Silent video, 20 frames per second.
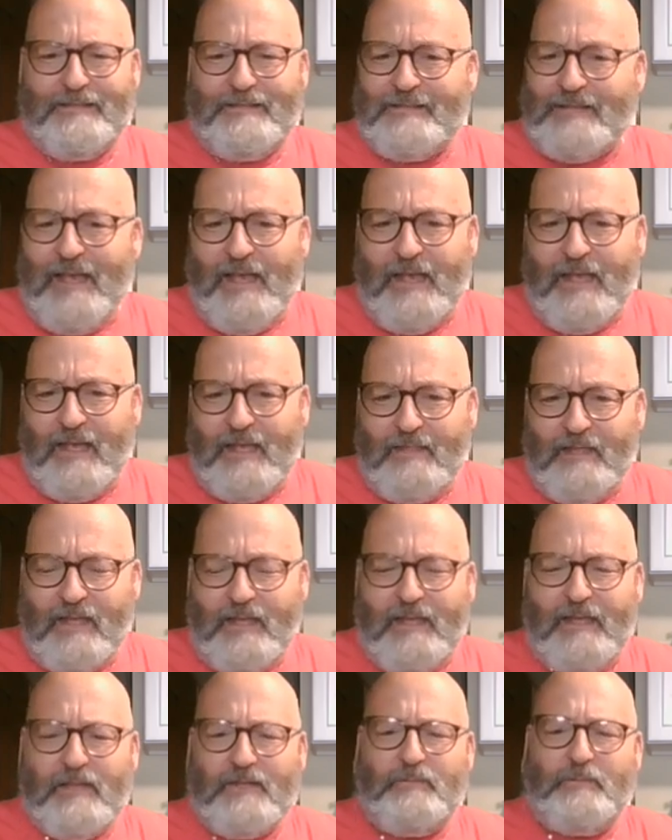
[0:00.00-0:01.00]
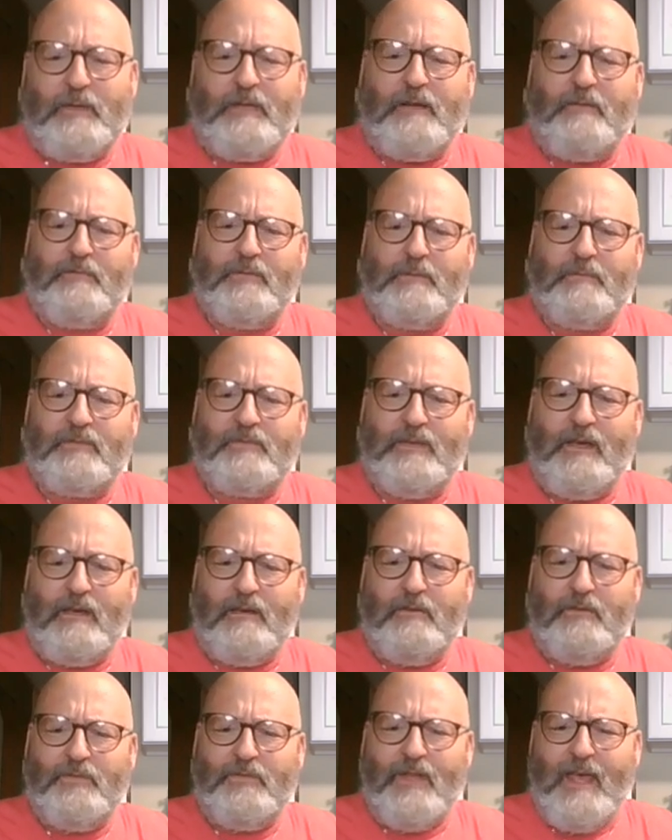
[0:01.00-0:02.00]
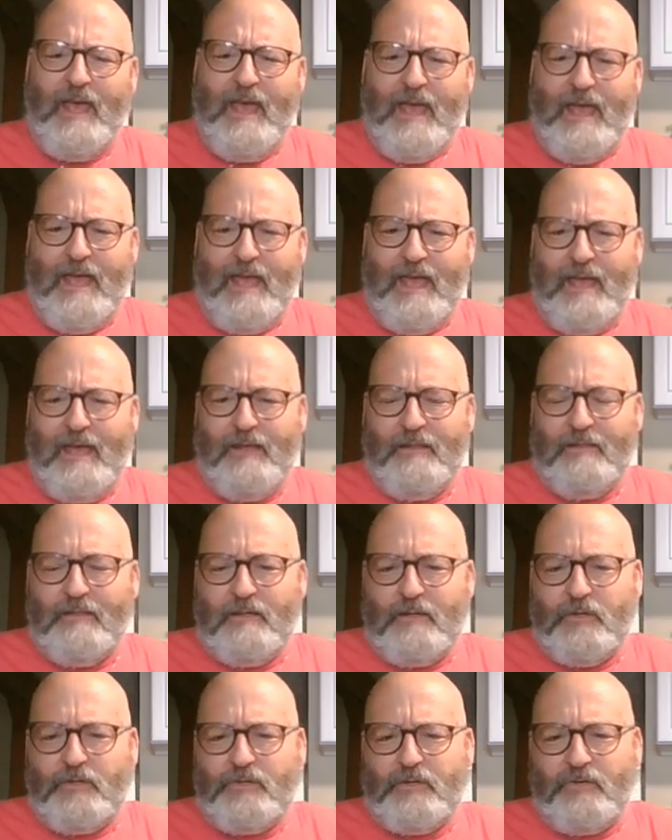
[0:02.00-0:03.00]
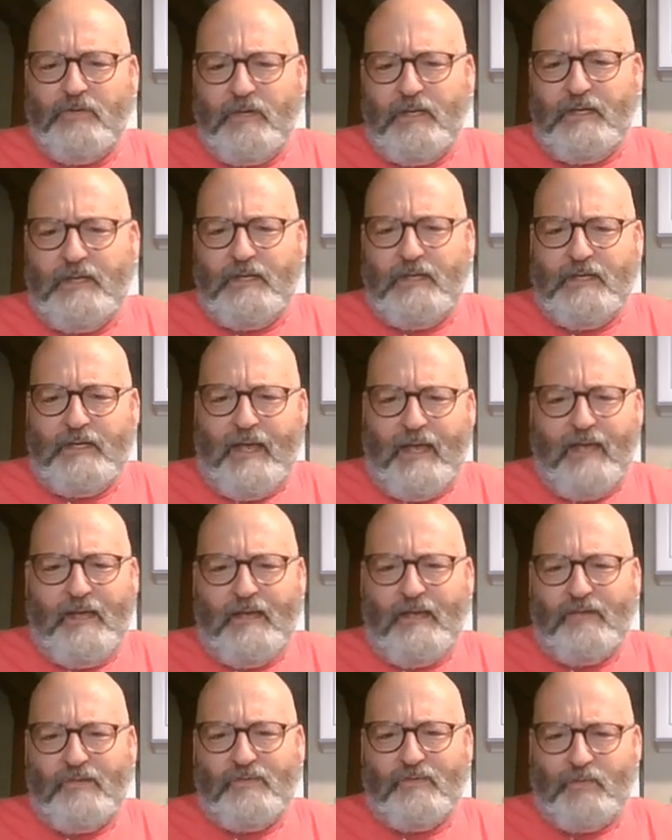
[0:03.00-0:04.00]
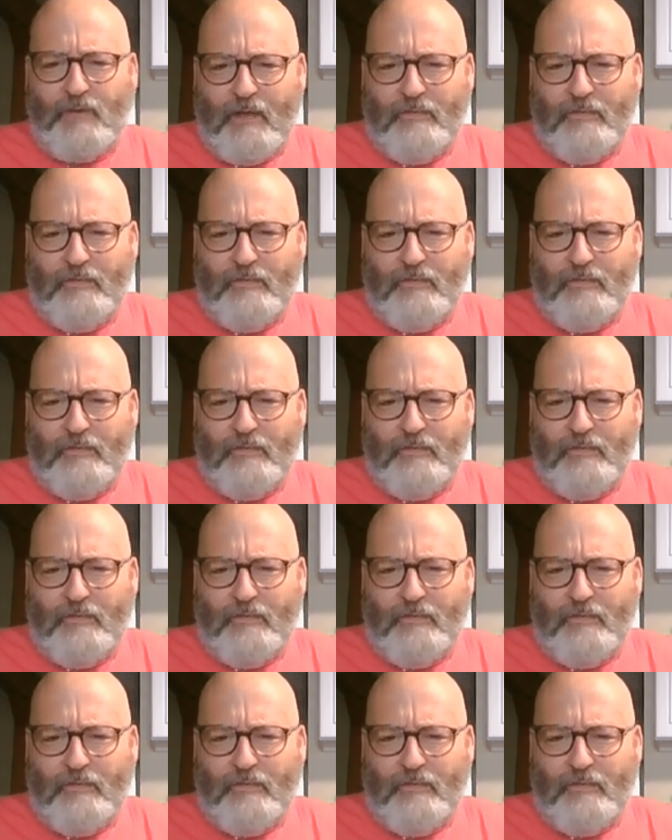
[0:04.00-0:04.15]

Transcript: say they can't speak up for themselves and they're treated as